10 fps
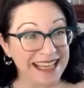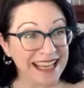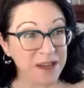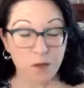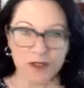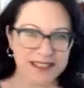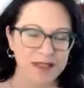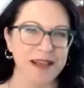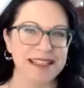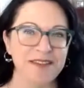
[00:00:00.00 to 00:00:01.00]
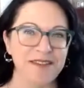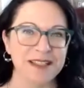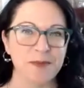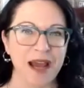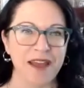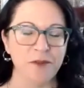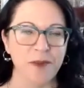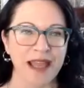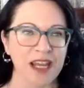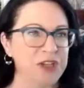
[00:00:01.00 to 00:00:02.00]
it was the best investment I ever
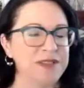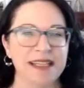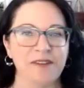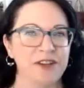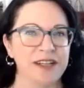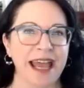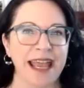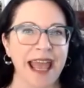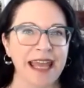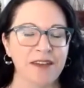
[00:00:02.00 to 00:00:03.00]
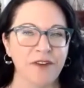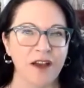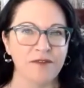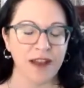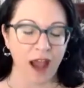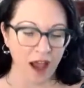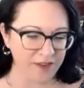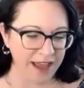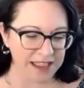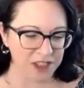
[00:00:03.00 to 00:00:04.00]
made. I use it every day. And if I've I've
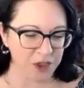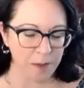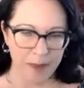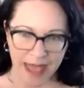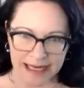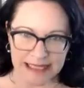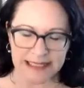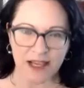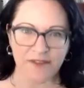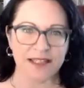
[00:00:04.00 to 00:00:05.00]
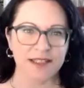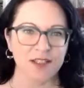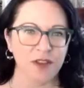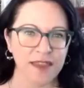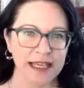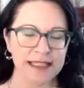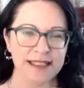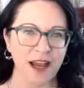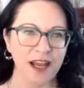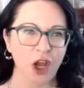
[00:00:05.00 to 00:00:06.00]
had to do banners, I've had to do things,
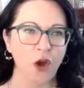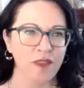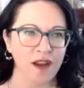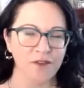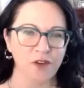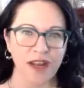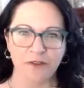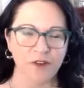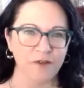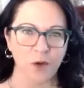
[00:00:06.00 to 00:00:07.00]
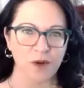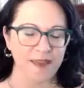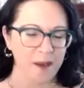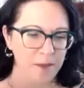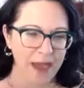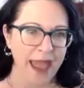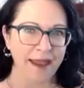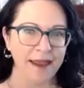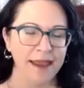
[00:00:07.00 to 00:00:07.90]
and I know that I've got every folder there bang.